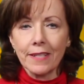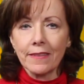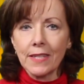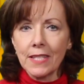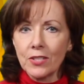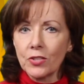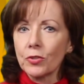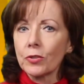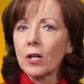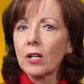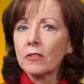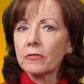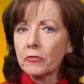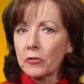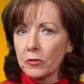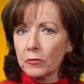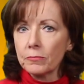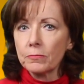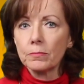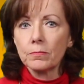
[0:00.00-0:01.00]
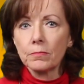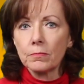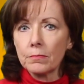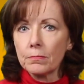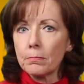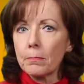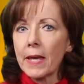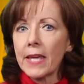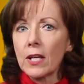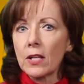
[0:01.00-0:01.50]
and these are all for
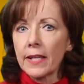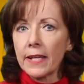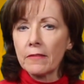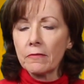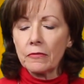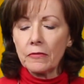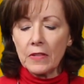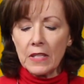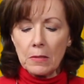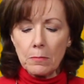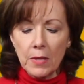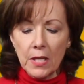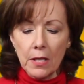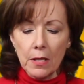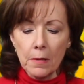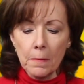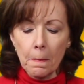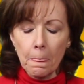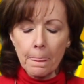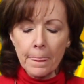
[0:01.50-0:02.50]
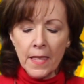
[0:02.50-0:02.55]
male and female.